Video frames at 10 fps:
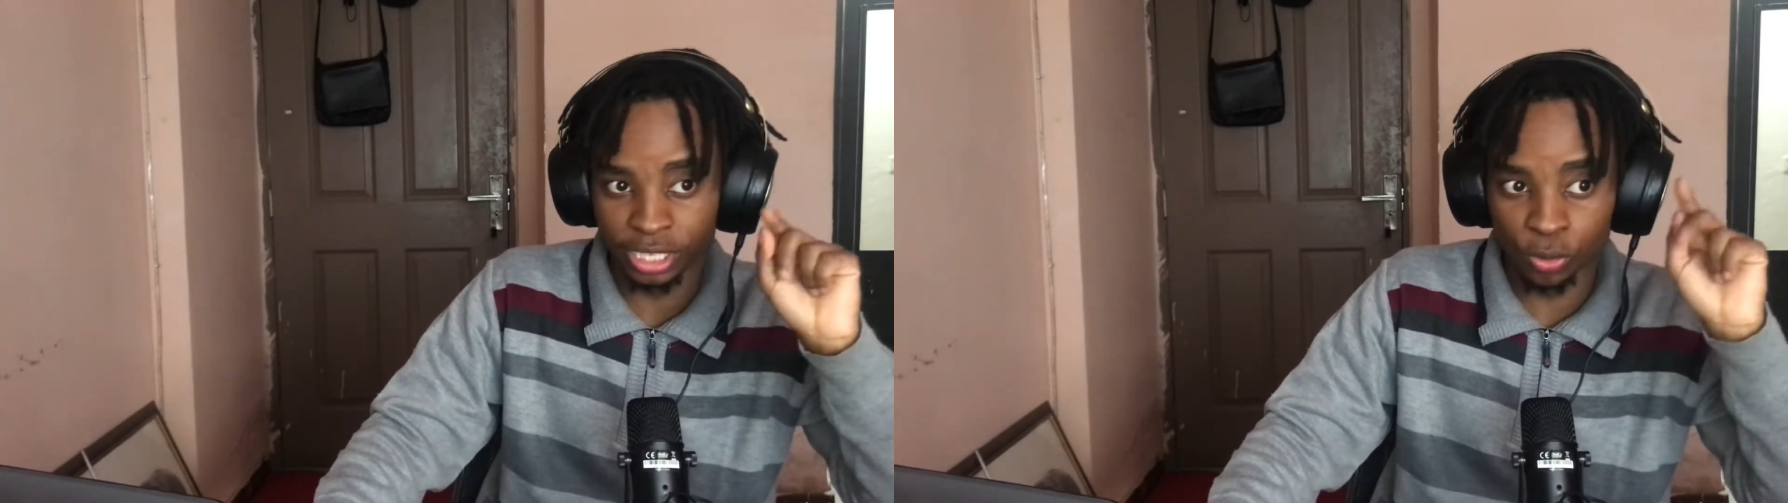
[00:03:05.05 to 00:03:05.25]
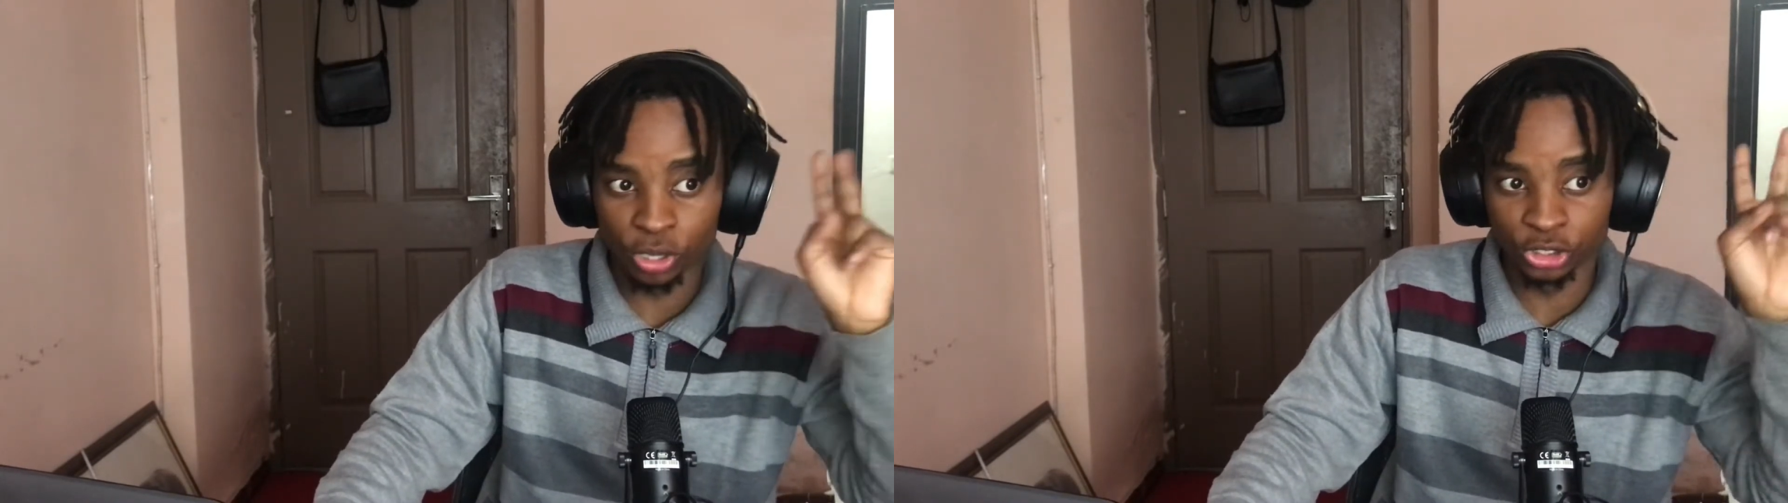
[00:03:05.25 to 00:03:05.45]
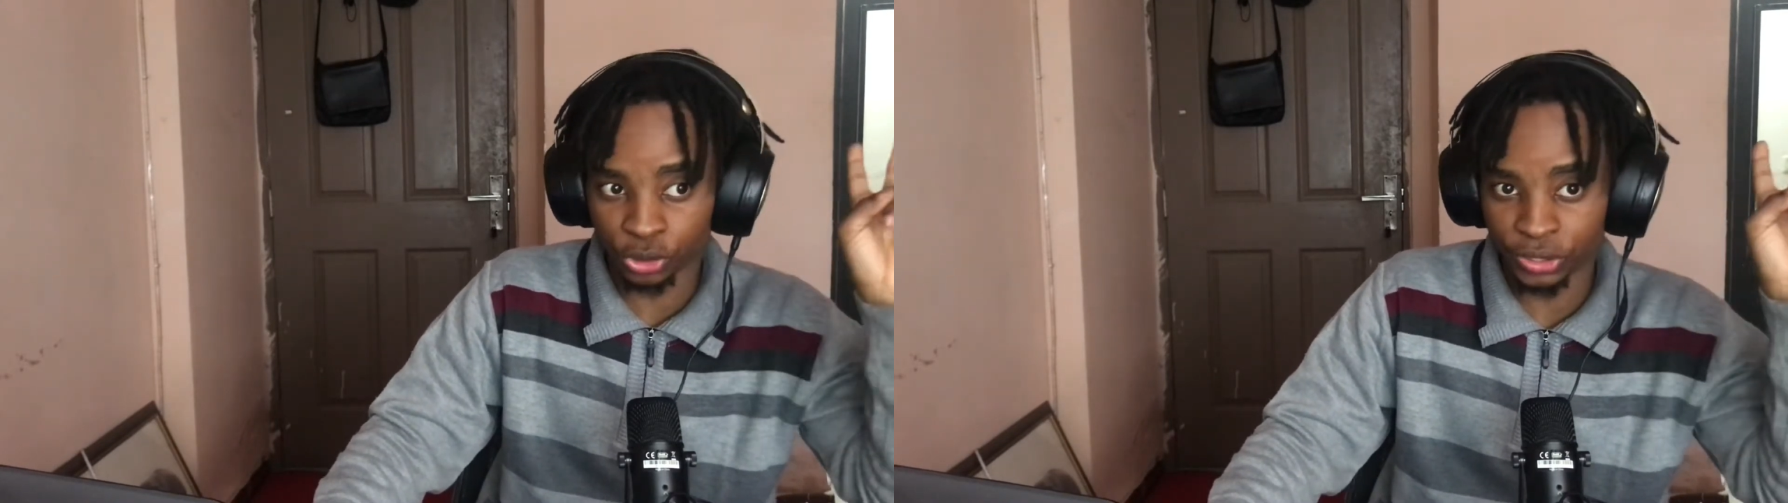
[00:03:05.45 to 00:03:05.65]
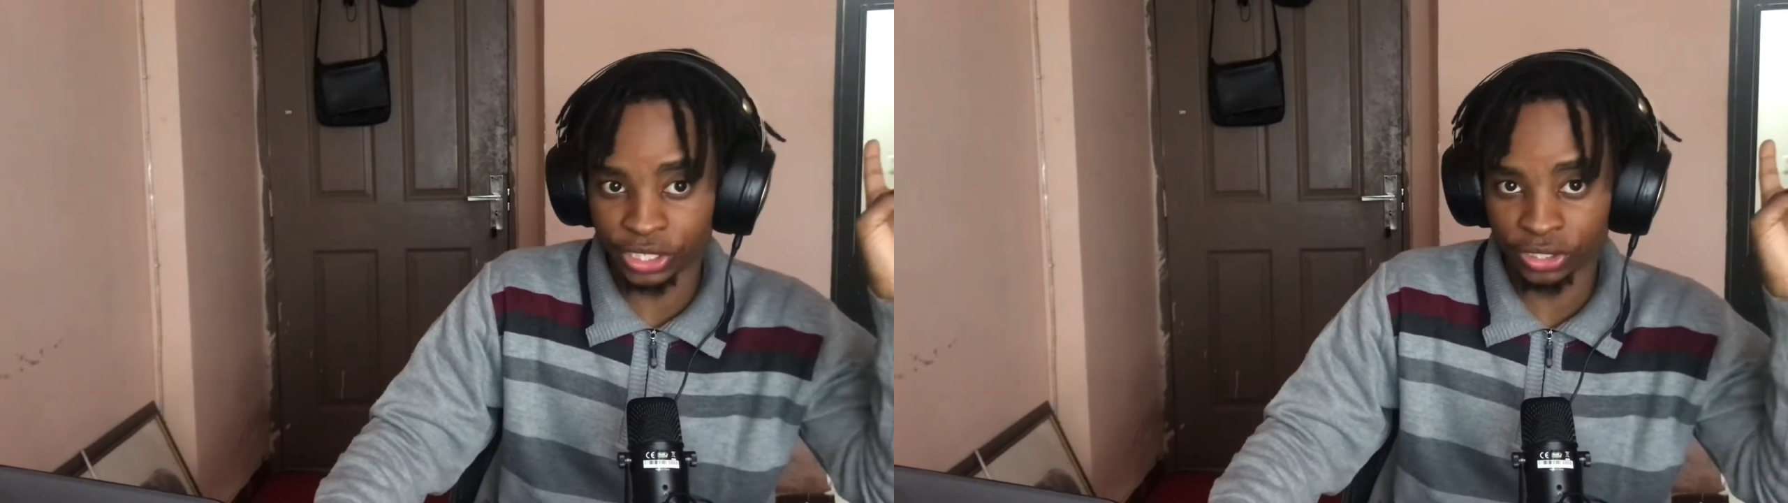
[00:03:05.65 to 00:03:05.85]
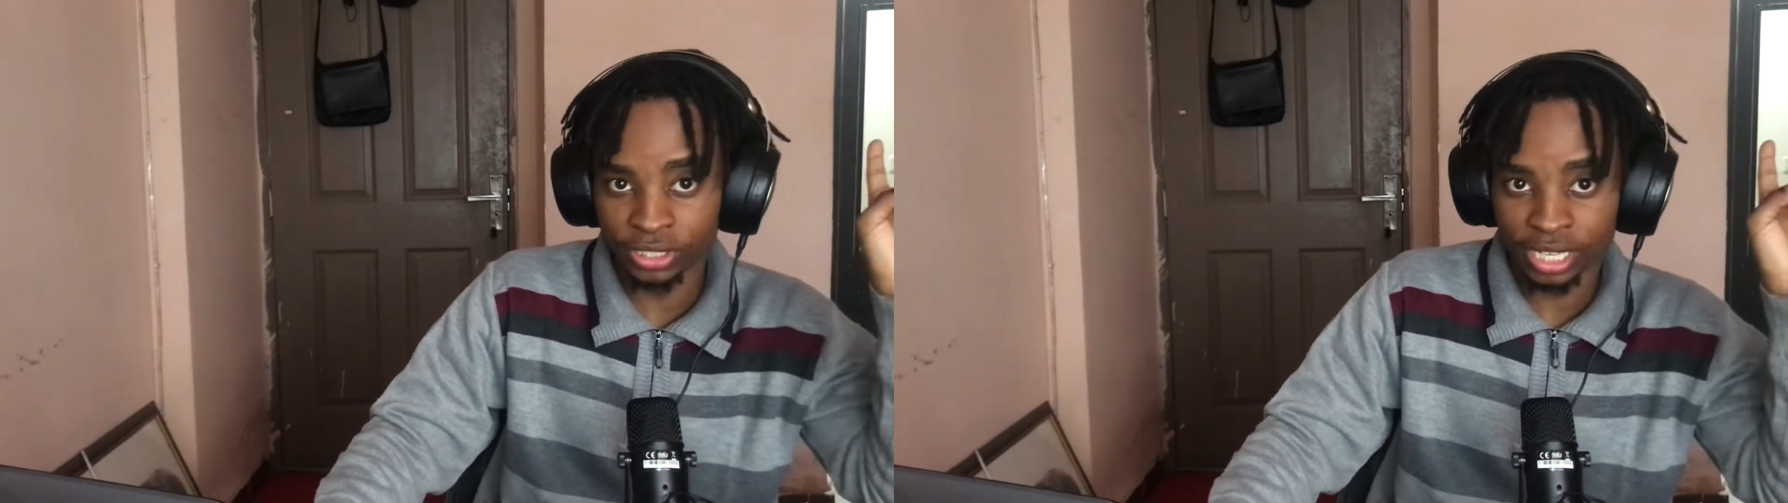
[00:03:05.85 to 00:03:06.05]
They won
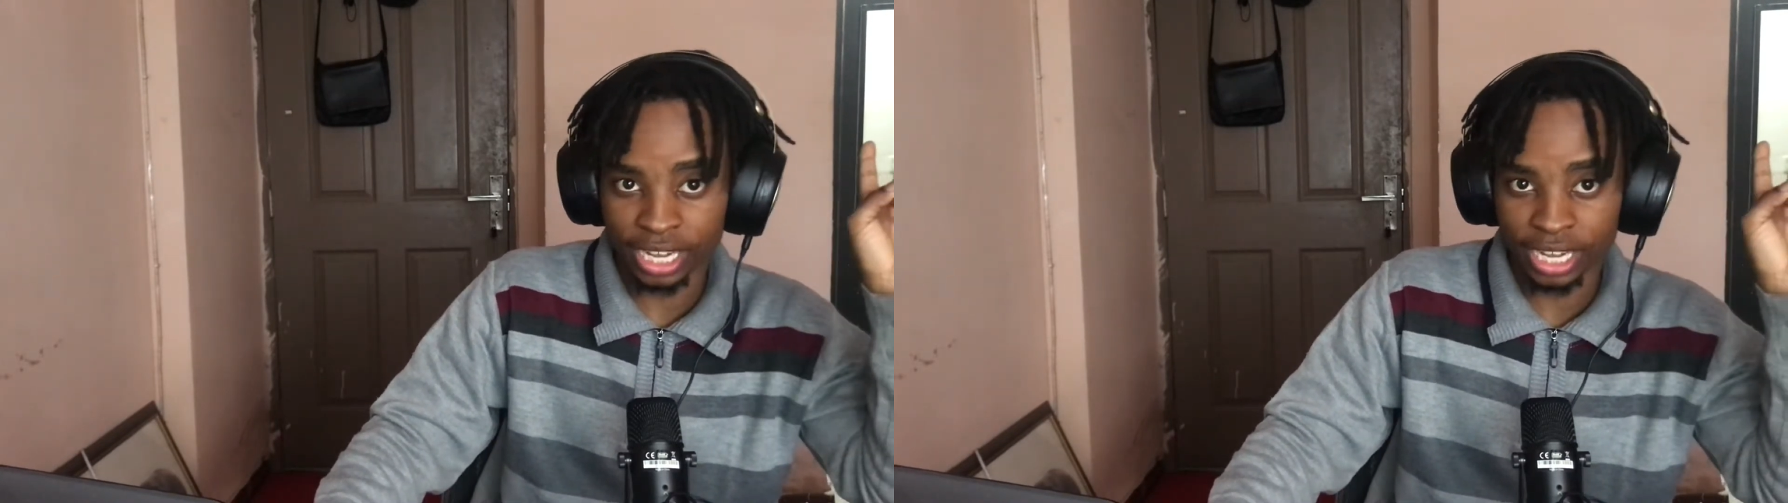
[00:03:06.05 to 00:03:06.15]
2-0